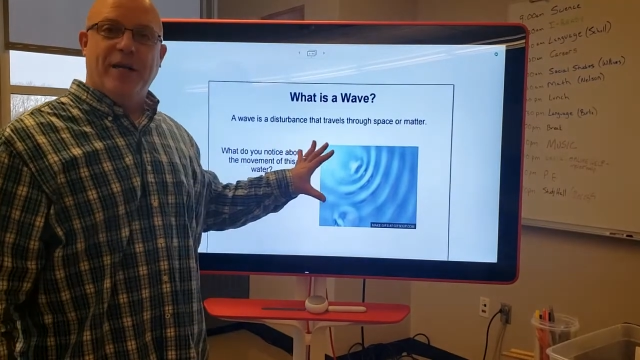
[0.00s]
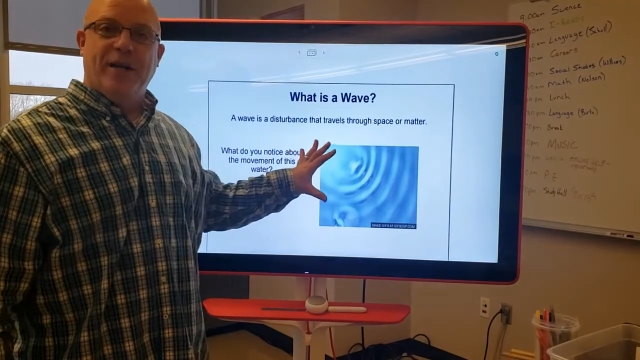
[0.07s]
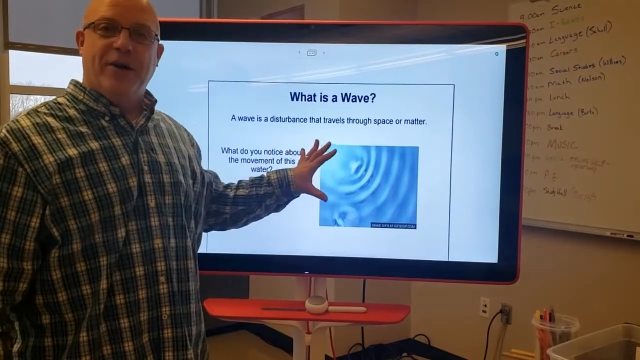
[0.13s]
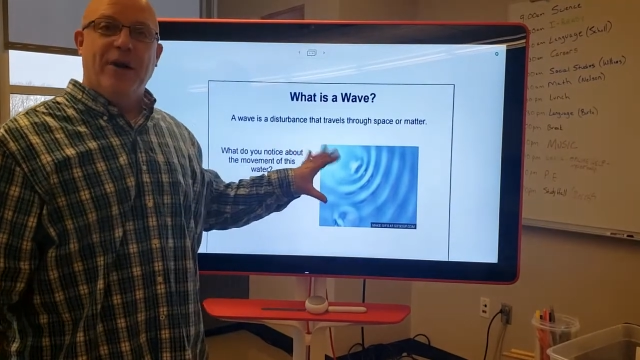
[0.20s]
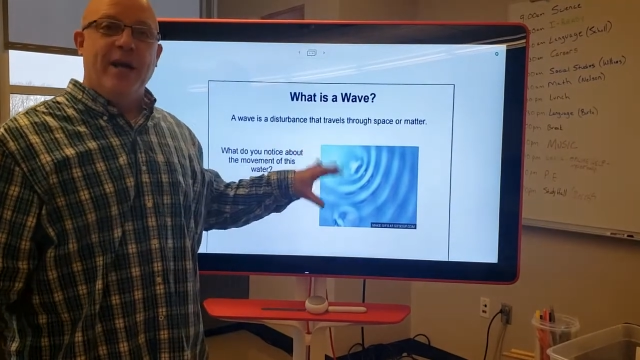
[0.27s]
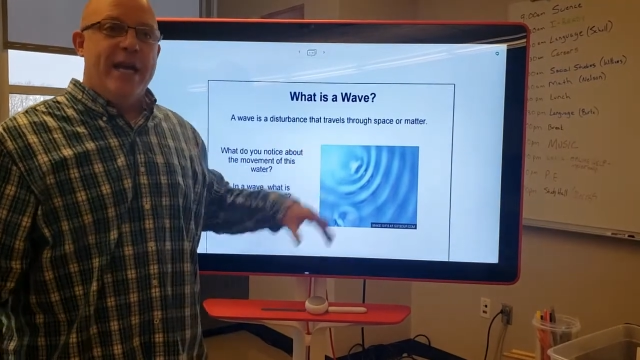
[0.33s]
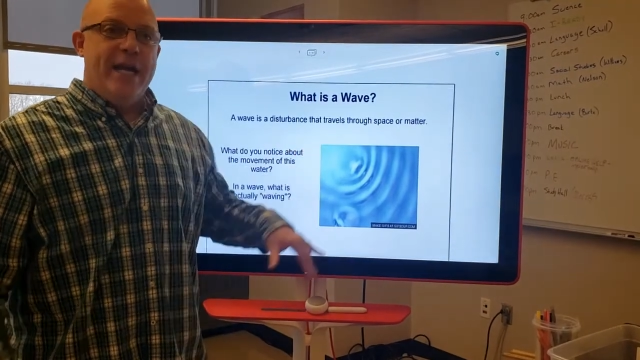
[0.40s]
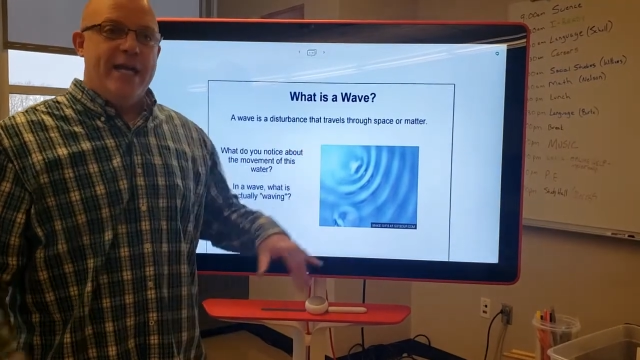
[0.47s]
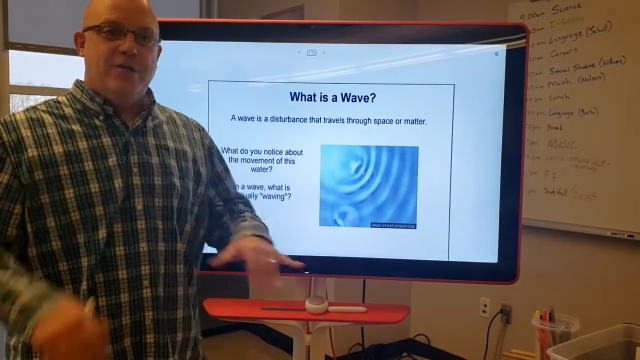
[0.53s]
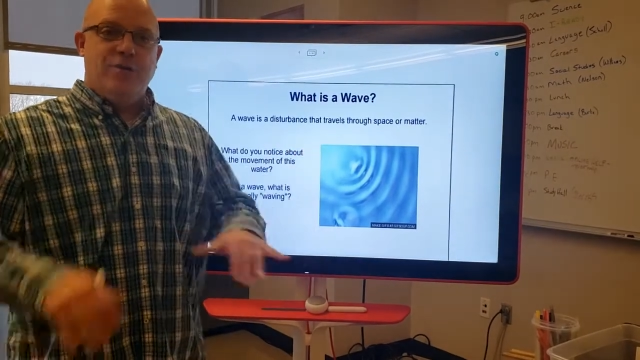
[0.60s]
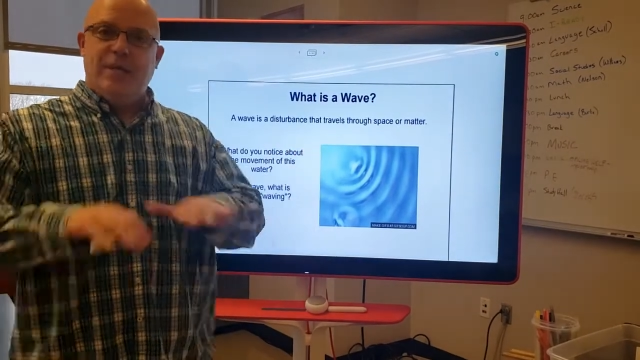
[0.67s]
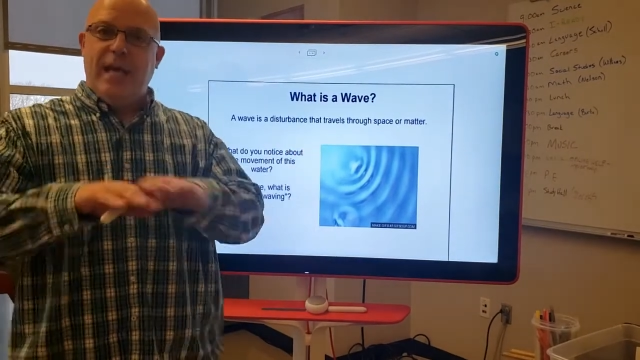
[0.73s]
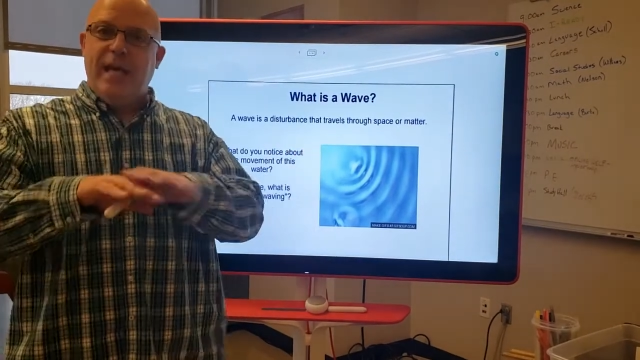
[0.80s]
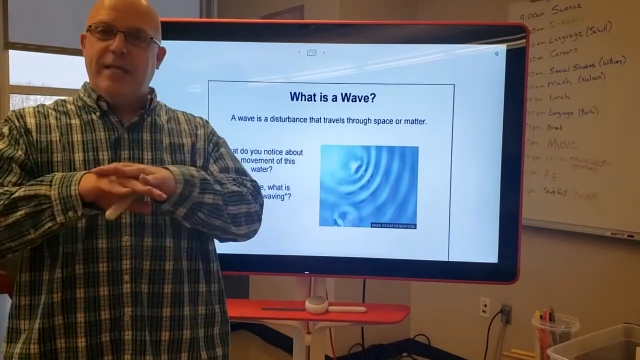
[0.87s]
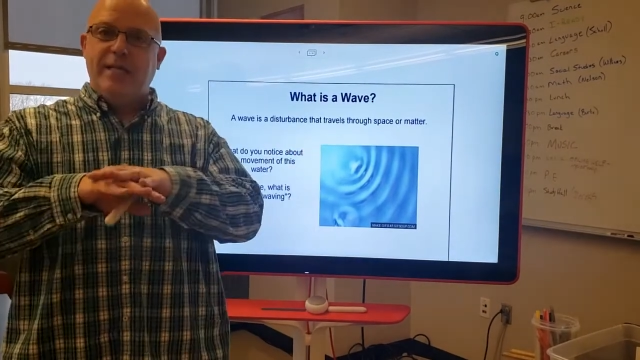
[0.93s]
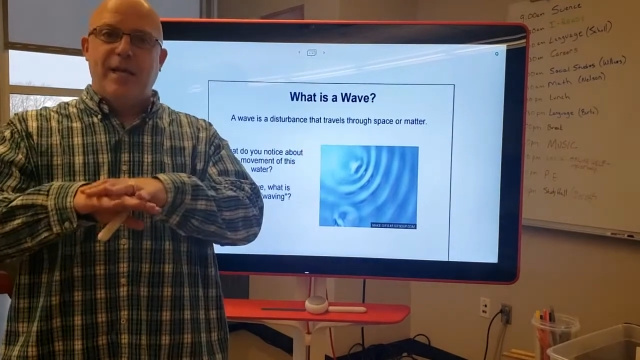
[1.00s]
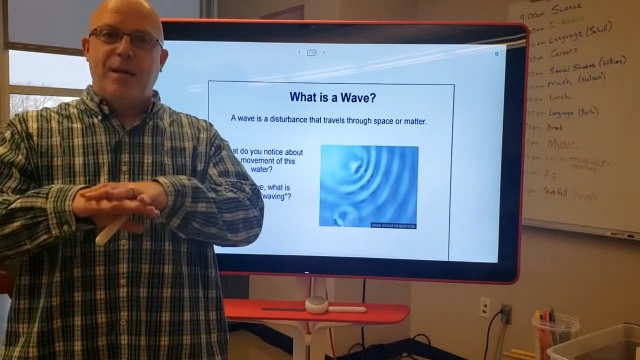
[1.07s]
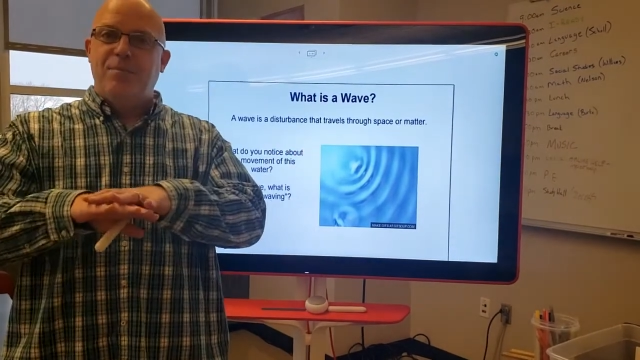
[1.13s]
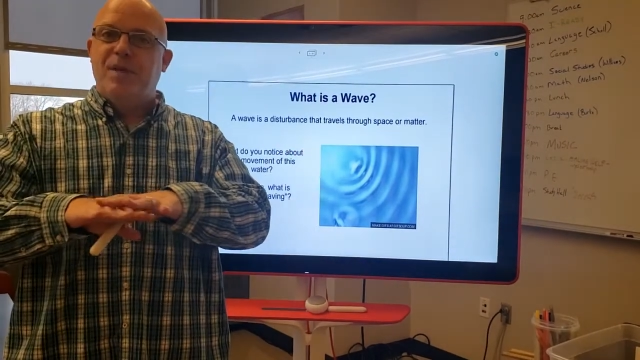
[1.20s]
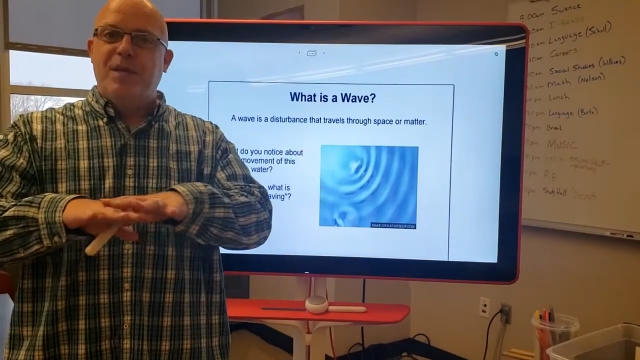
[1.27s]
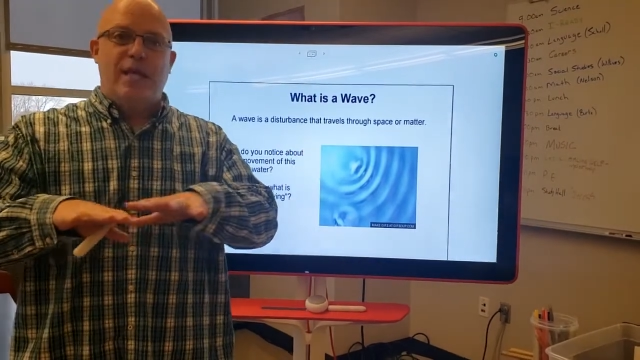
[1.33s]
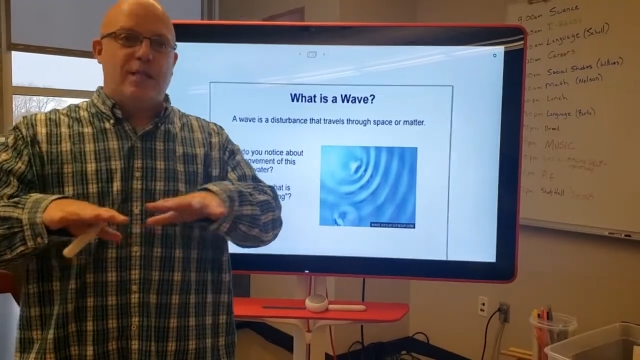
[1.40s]
here, is you take
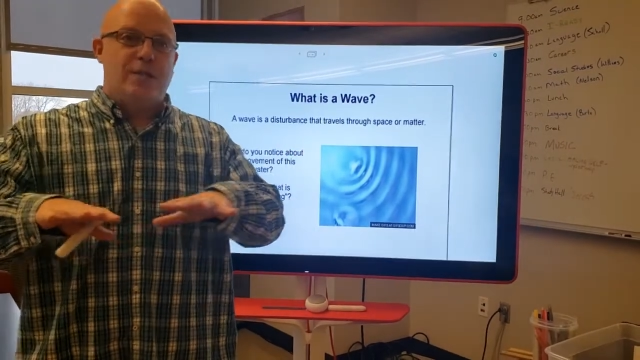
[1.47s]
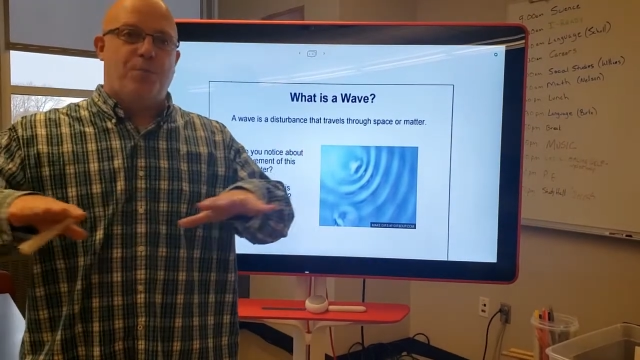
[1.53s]
something that's